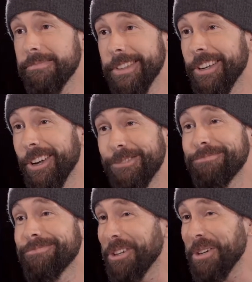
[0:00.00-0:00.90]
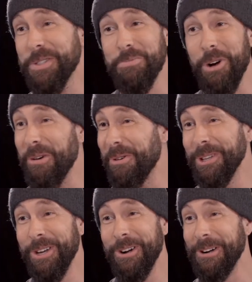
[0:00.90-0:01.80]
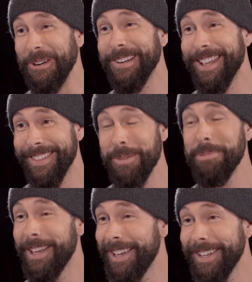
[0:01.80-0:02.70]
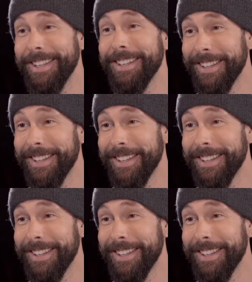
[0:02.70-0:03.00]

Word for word: It's what he you know, used. Ernest brought one along, and they played.